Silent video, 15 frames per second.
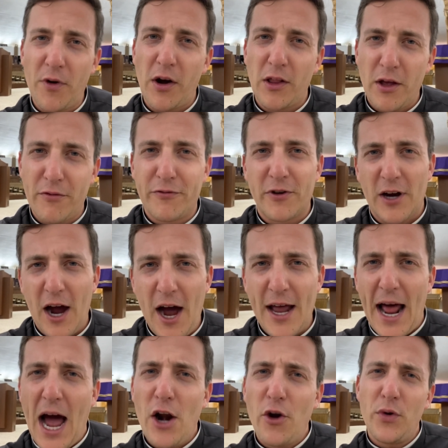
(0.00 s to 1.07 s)
our love for God?
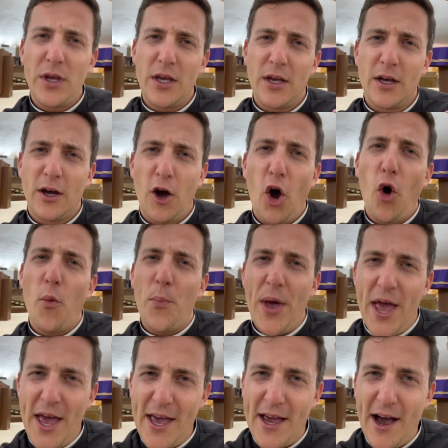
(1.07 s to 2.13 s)
How do we
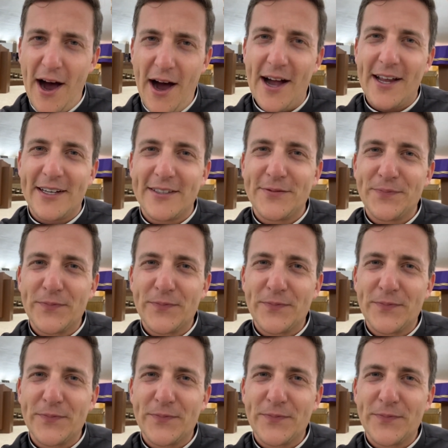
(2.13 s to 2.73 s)
obey God?